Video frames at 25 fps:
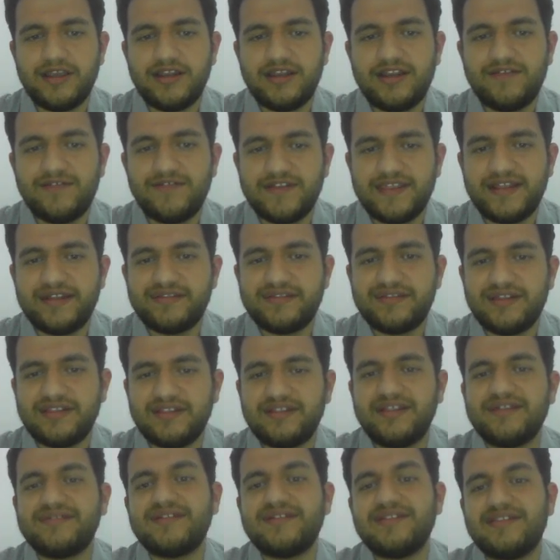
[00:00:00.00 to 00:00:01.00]
Nevertheless,
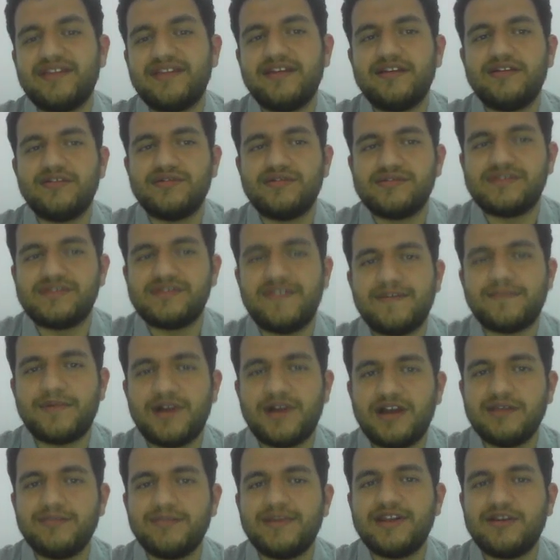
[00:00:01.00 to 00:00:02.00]
it doesn't diagnose the
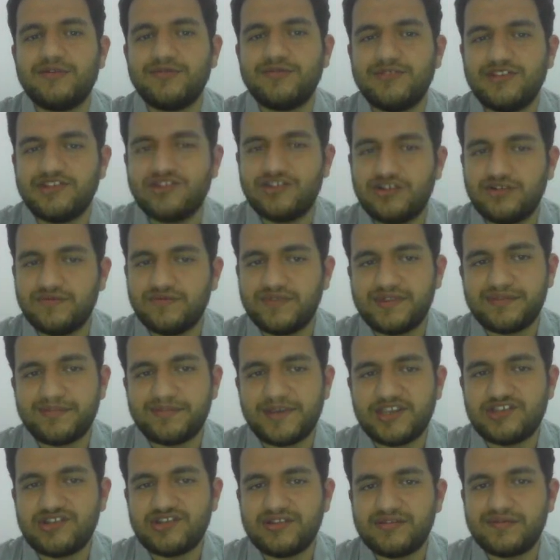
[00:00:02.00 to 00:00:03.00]
primary condition of this
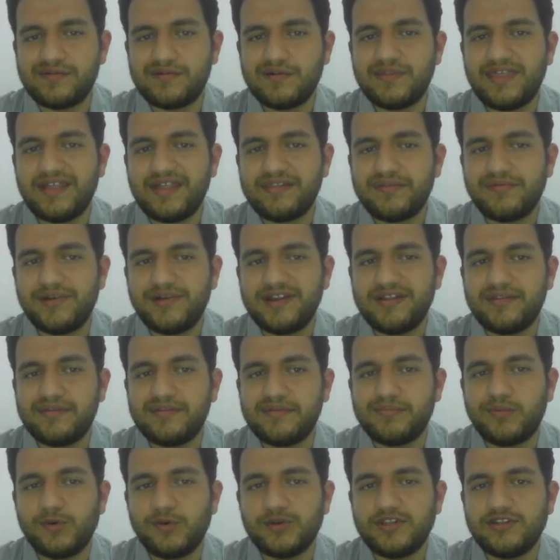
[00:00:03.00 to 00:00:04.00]
patient. So that's why it's
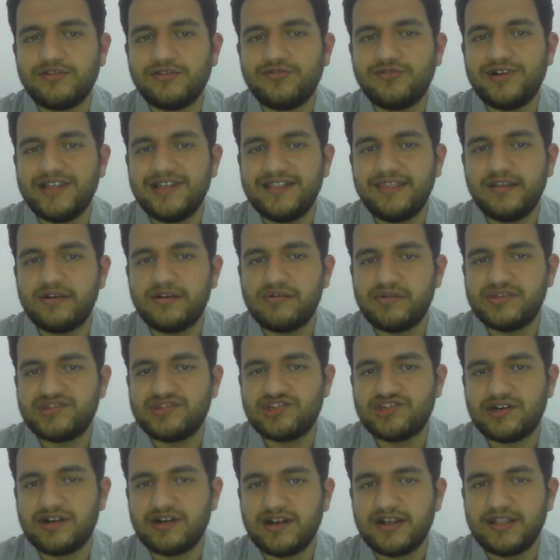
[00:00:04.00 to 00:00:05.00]
important to read the
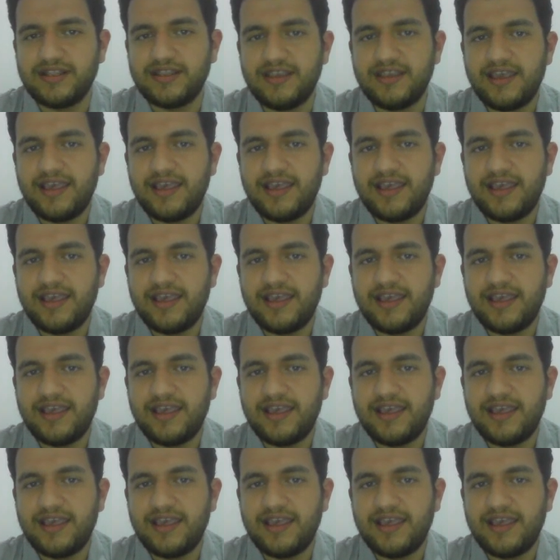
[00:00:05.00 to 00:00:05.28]
question right.